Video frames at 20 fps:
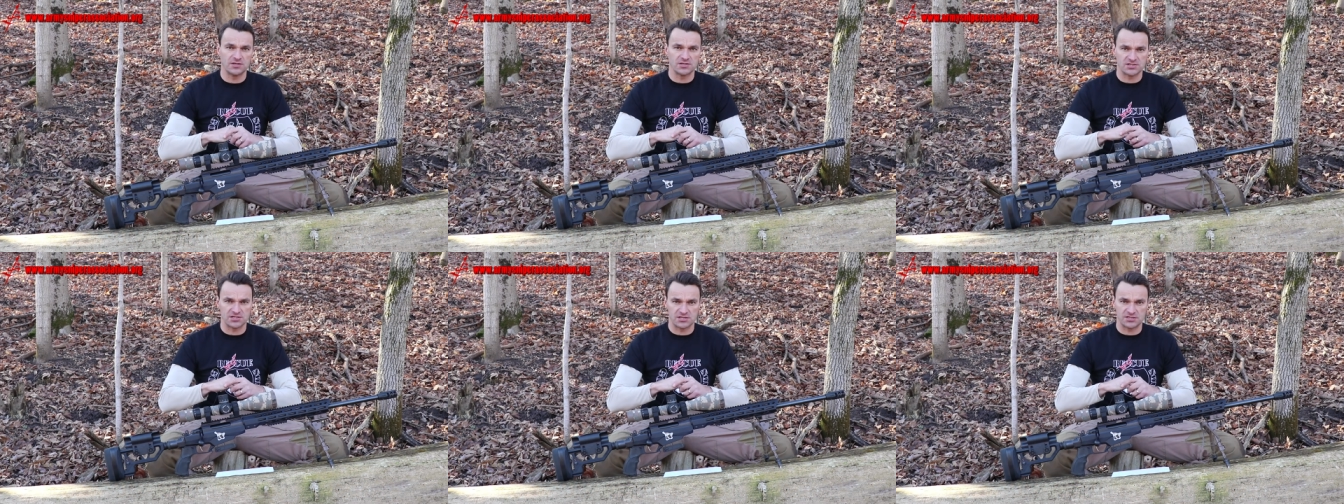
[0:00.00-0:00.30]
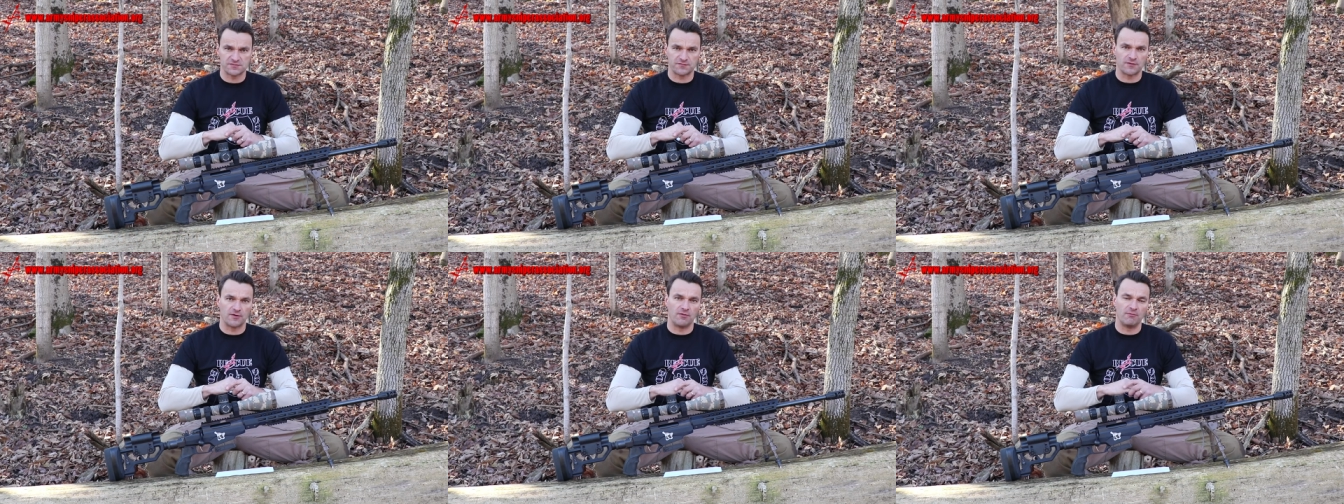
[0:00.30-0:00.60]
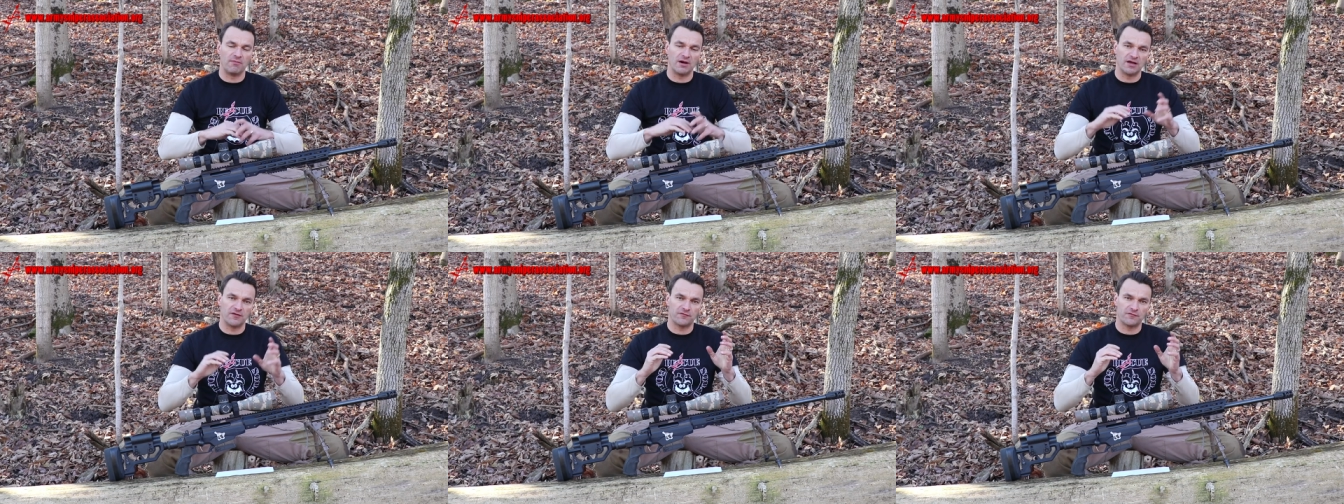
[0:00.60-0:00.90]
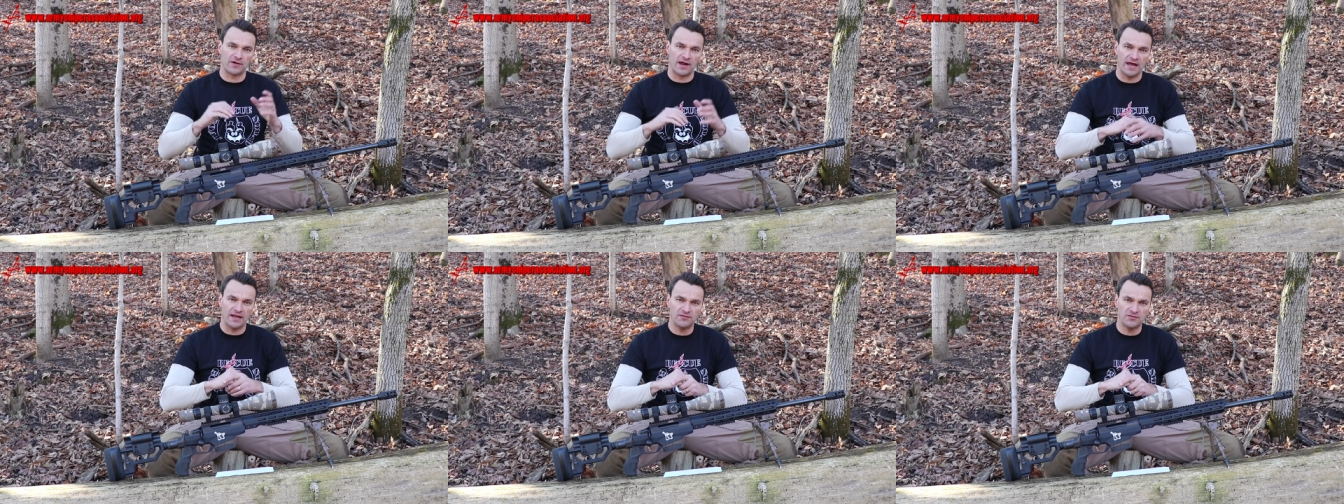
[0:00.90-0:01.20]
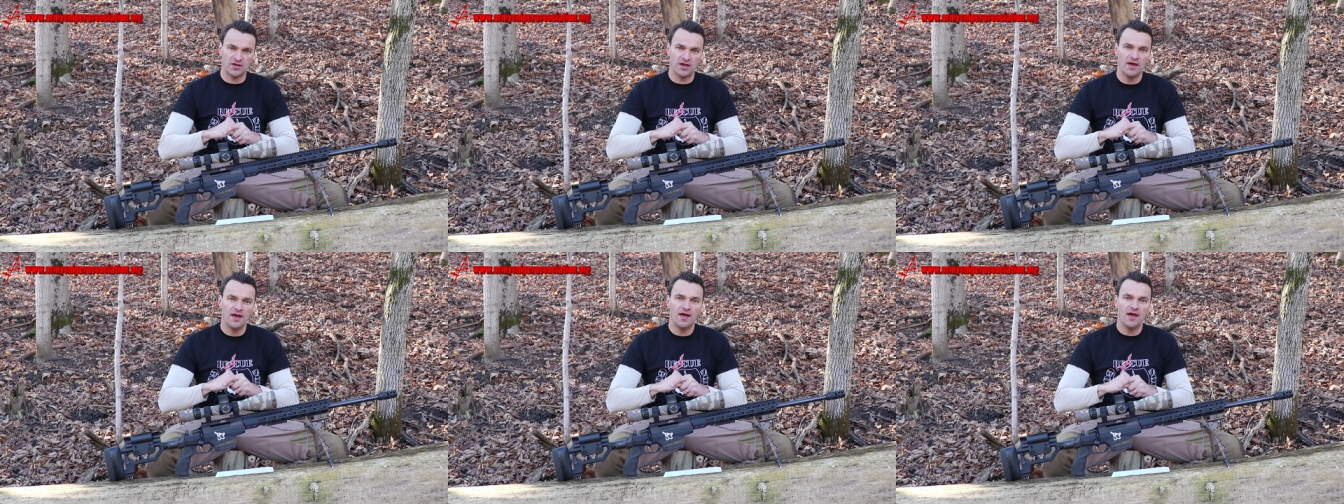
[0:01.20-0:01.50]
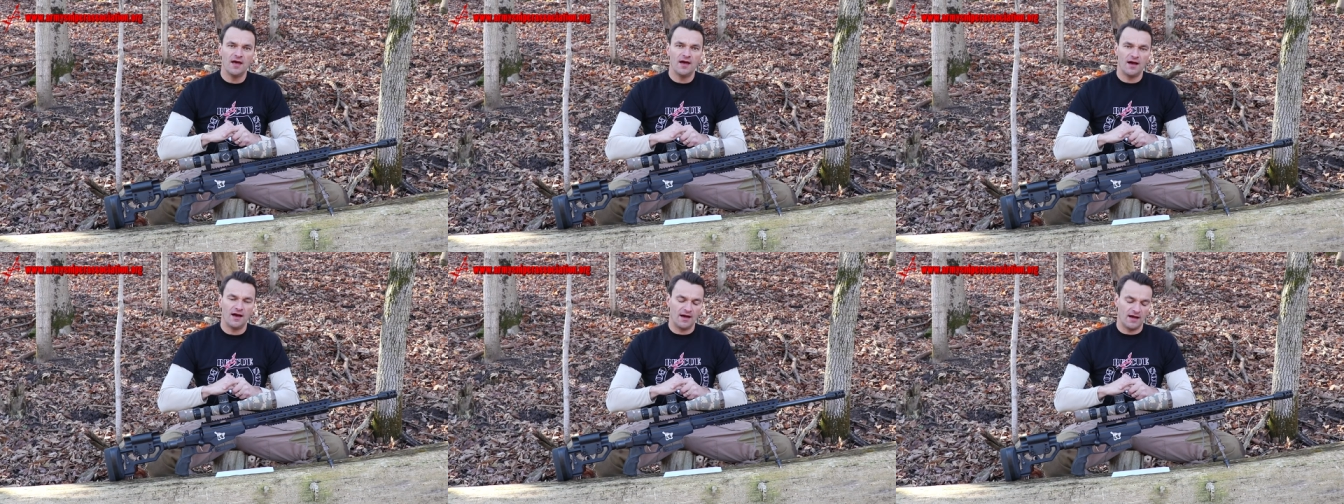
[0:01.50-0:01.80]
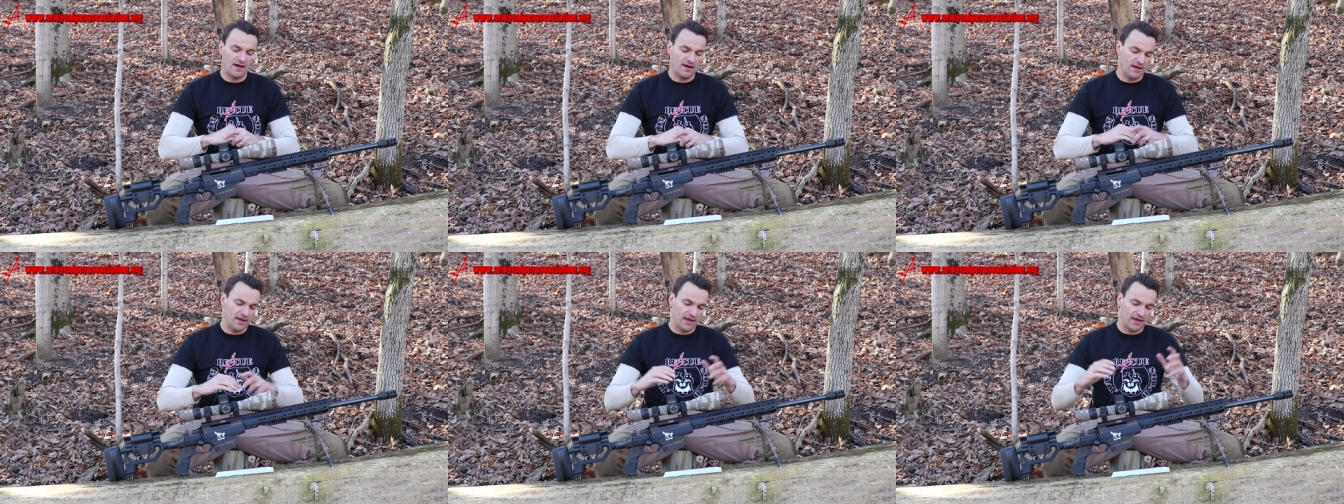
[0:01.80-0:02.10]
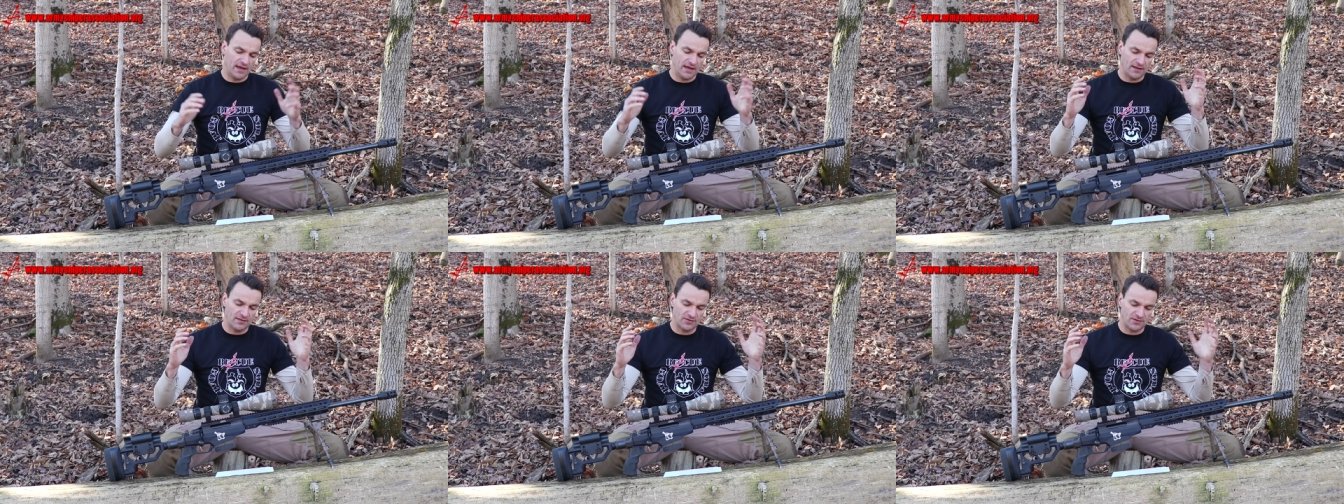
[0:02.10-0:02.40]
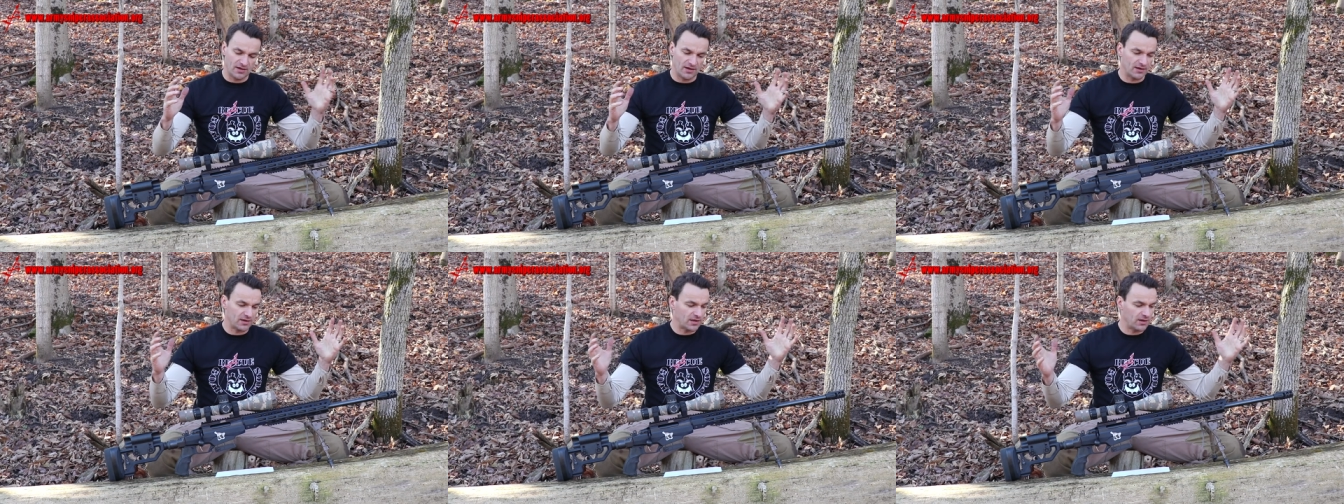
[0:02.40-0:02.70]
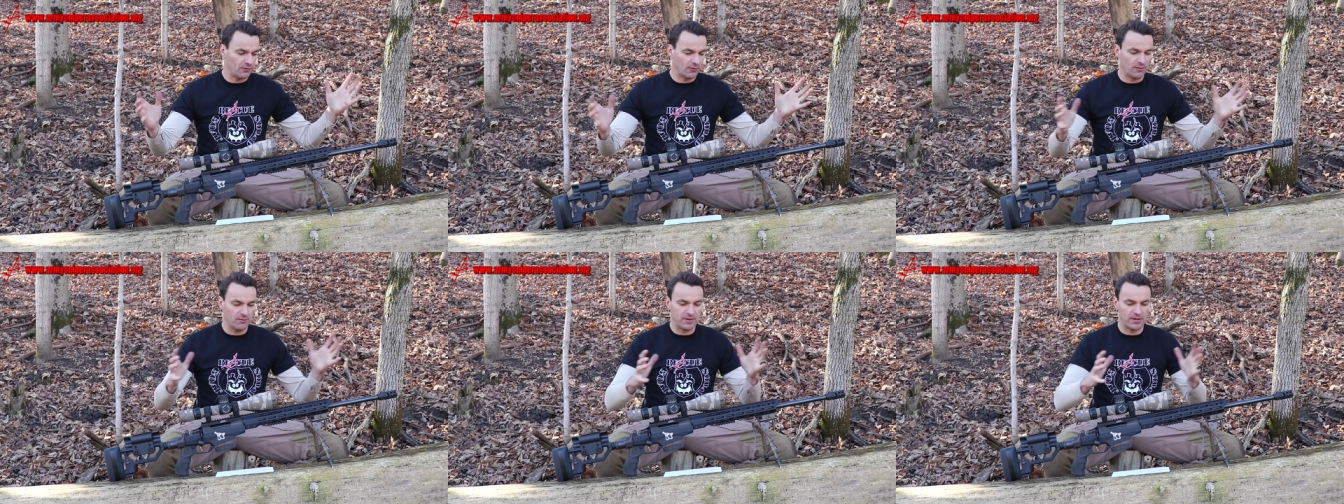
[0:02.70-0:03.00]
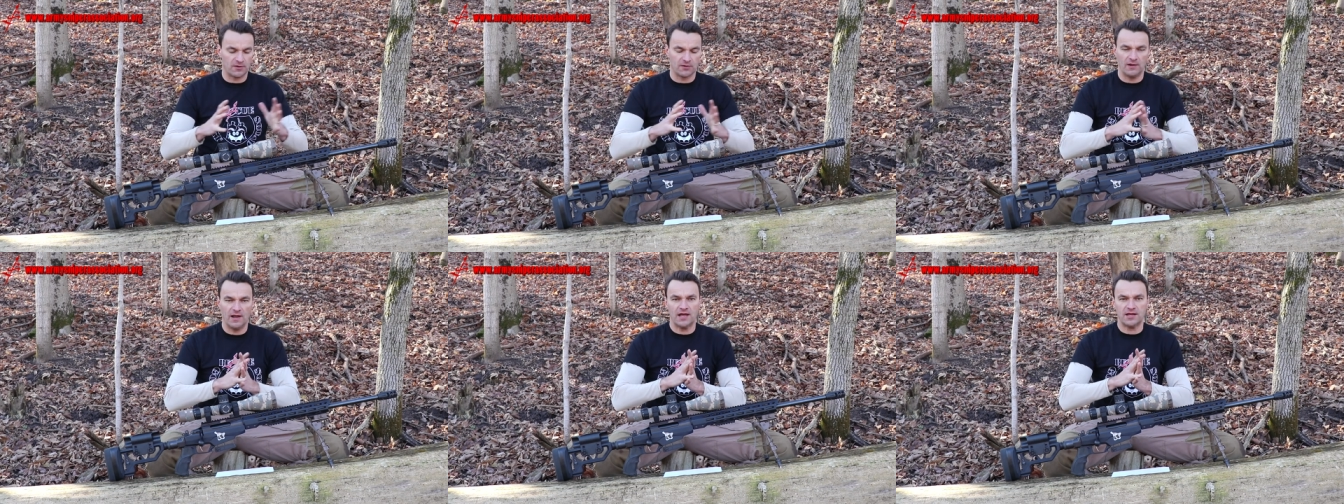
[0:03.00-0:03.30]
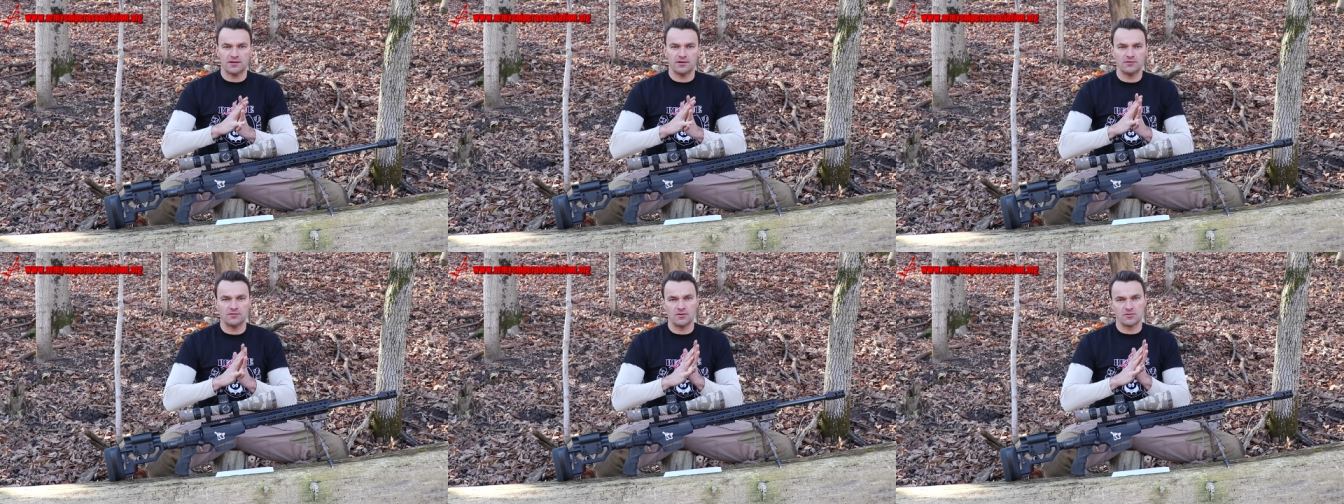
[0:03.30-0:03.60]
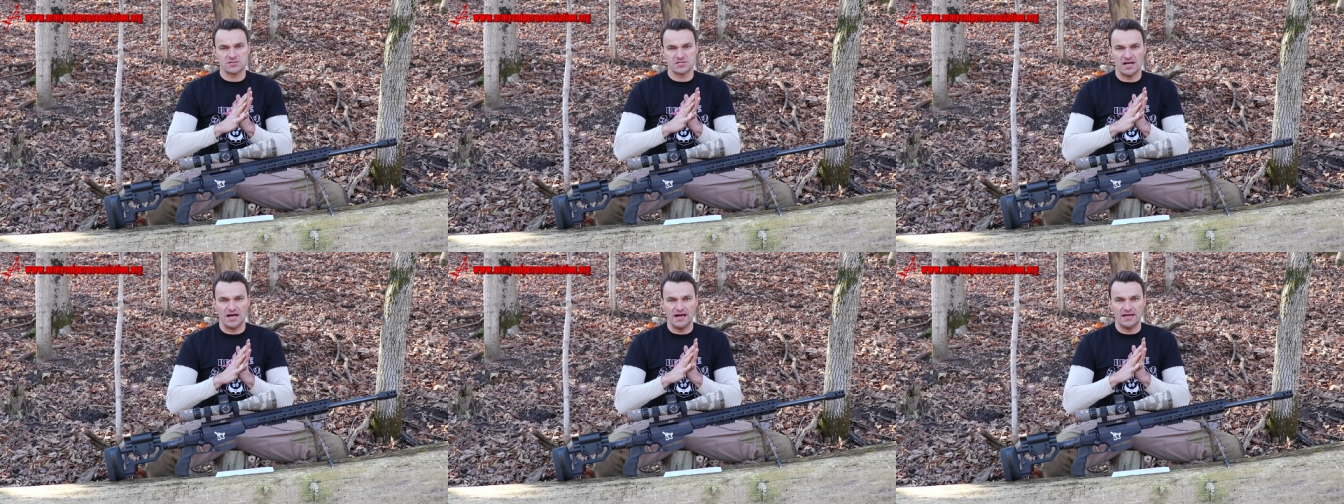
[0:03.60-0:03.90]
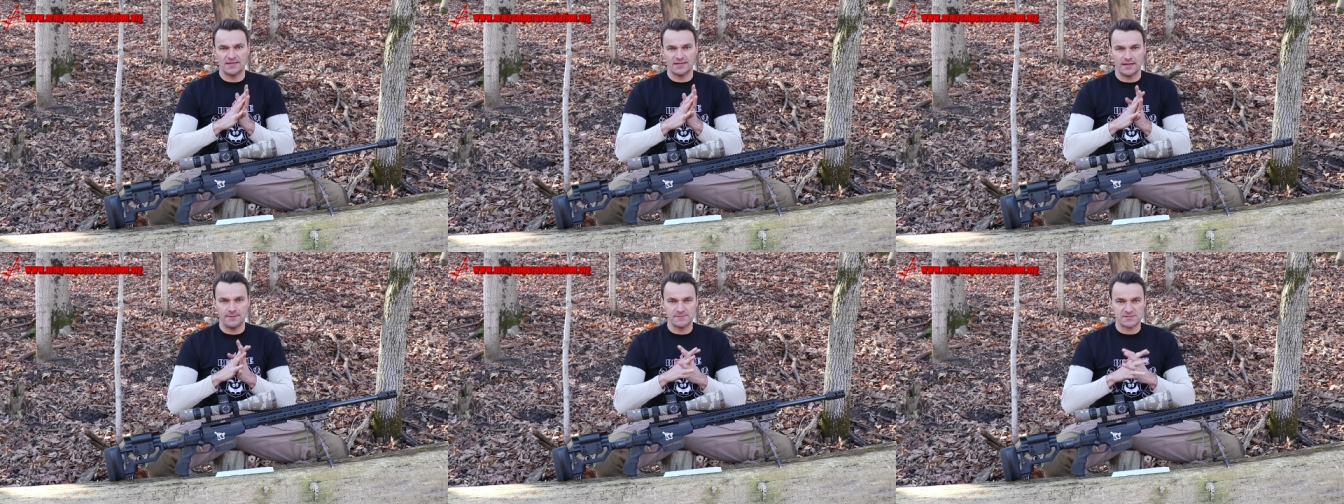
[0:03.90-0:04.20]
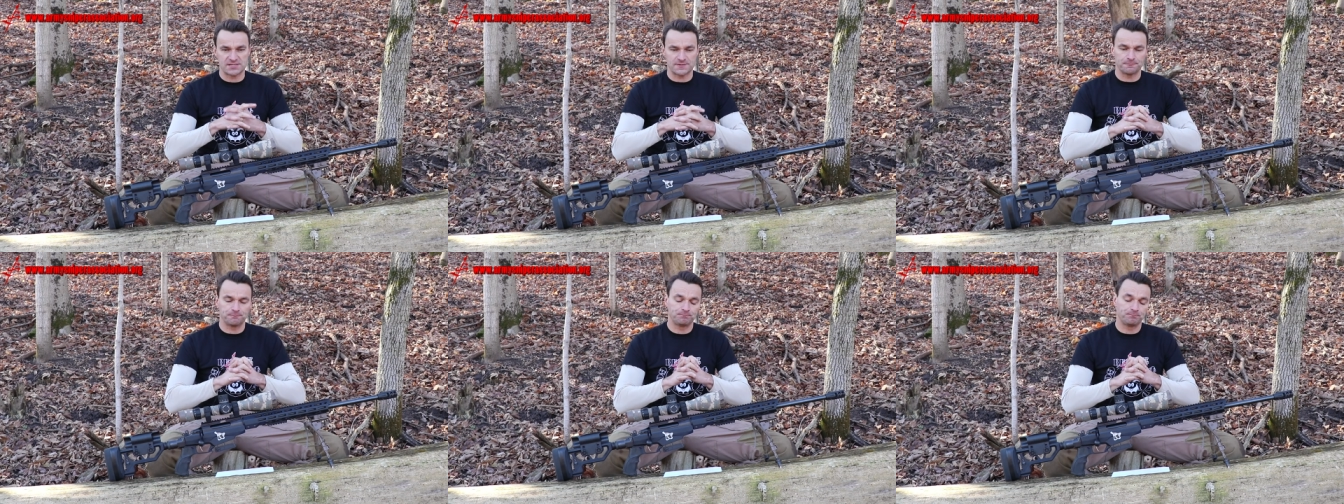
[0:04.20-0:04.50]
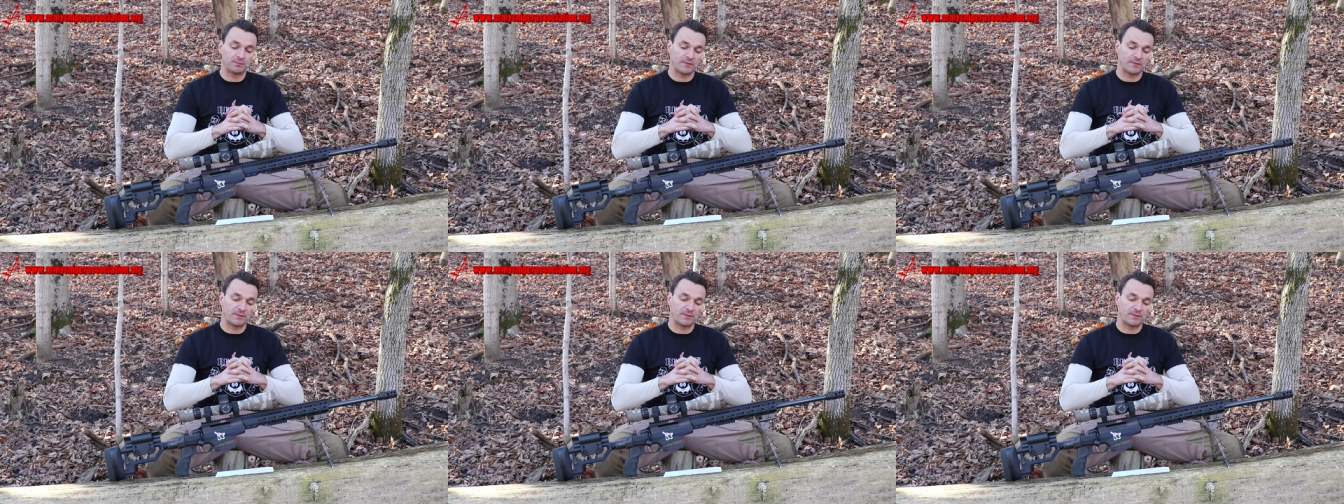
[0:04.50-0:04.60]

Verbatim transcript: This is from my friend uh, and uh, he will be collecting those items.